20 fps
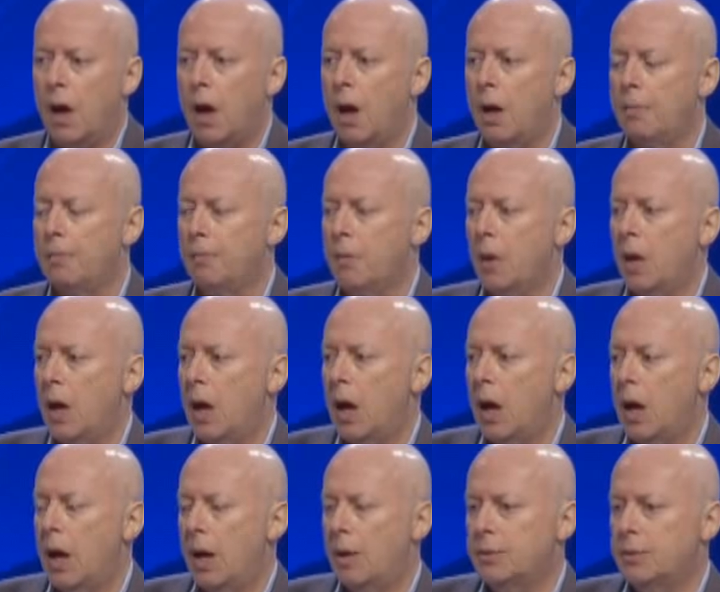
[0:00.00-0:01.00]

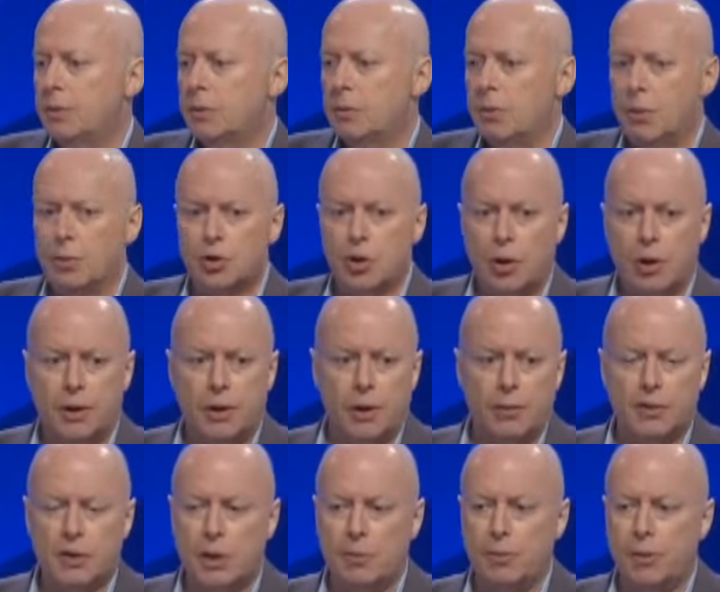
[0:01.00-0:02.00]
I was trying to think
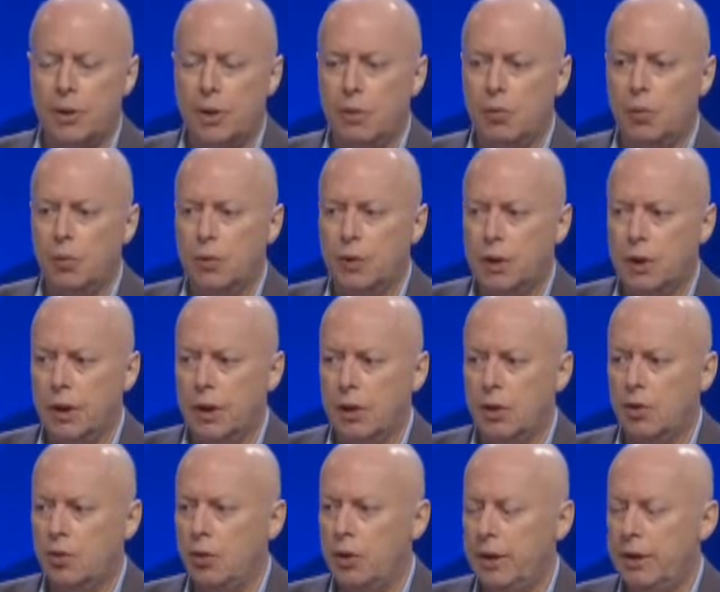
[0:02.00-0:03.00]
of something that I
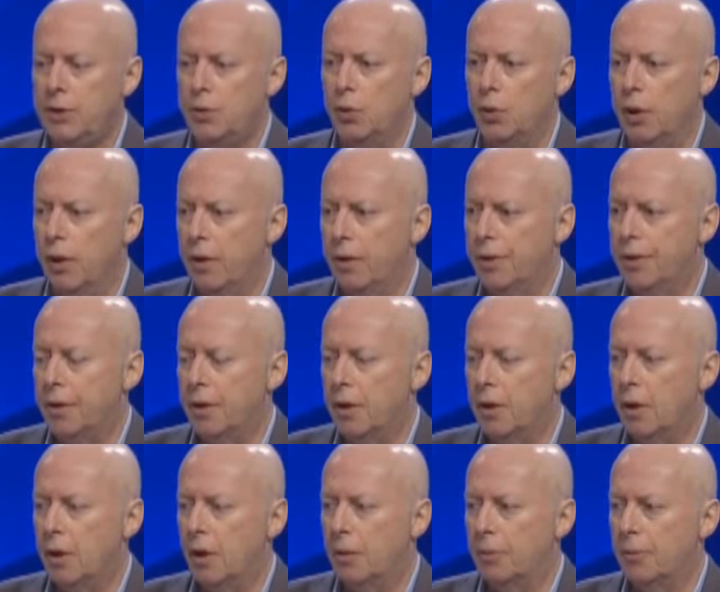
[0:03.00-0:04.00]
agreed with,
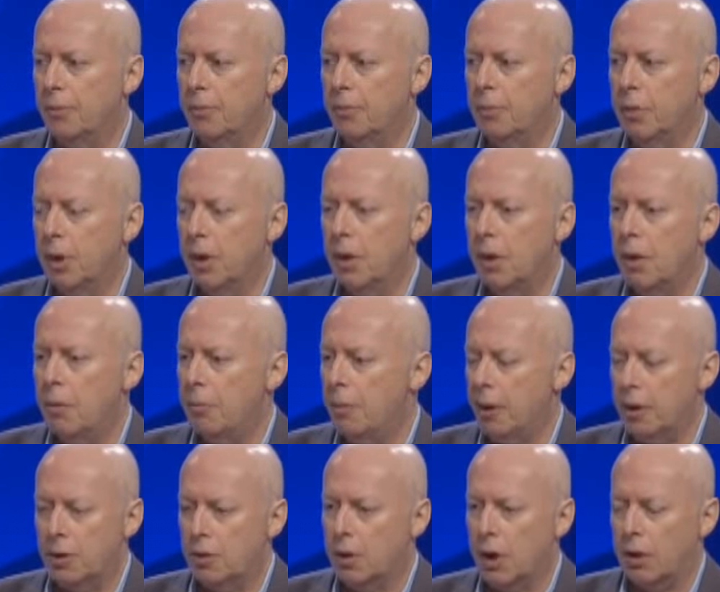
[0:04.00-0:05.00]

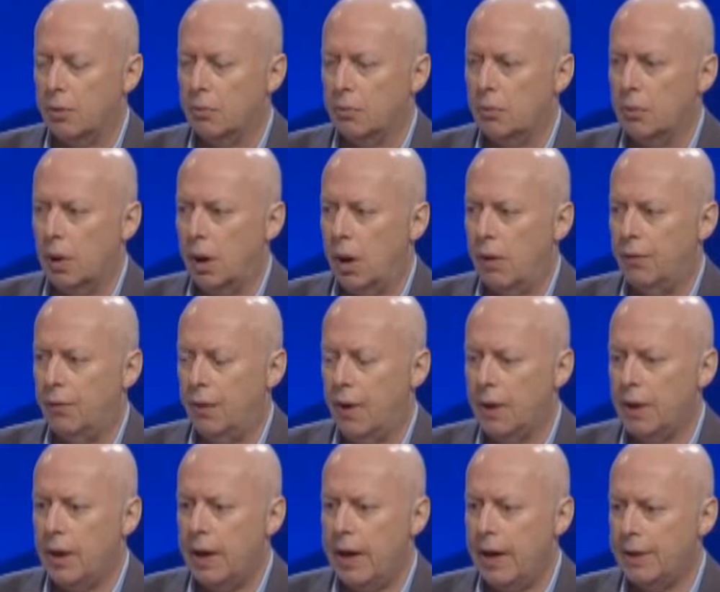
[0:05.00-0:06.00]
but I
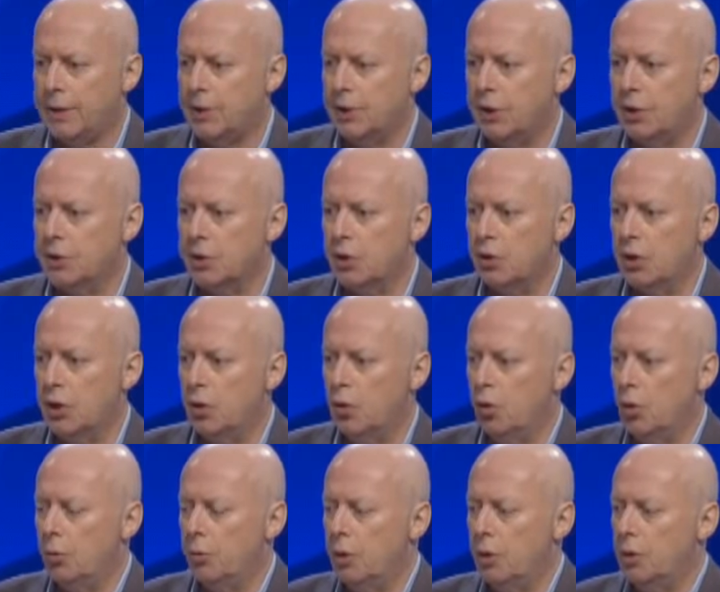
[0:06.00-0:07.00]
found I had to disagree
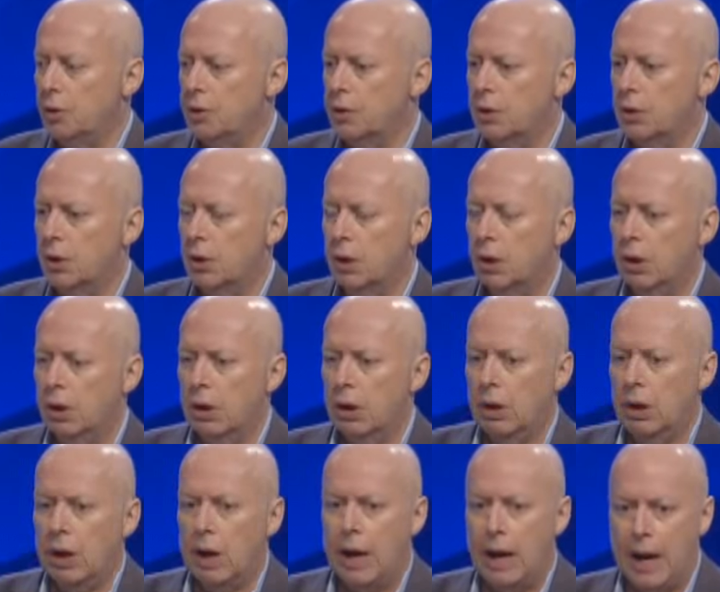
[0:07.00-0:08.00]
almost
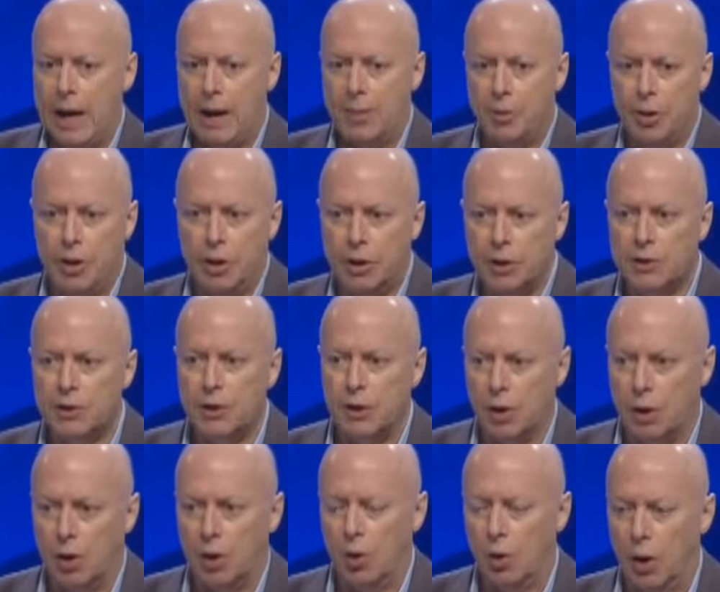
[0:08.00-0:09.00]
ab
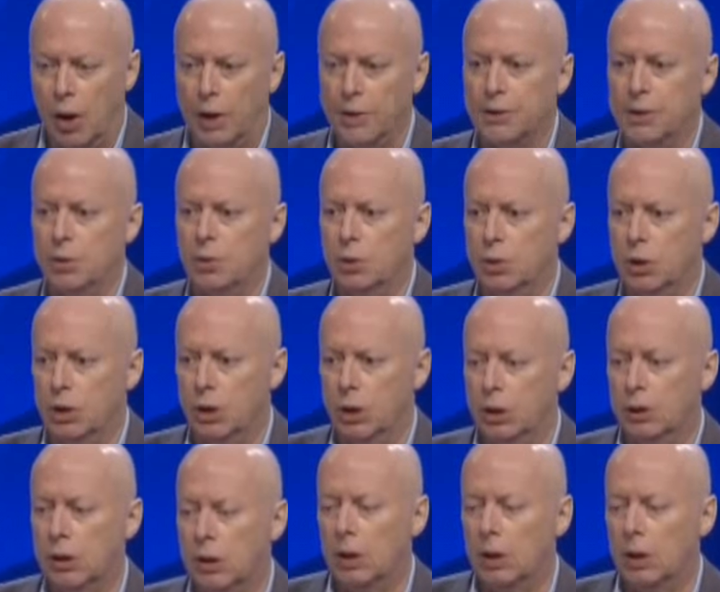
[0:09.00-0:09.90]
initio, as it were.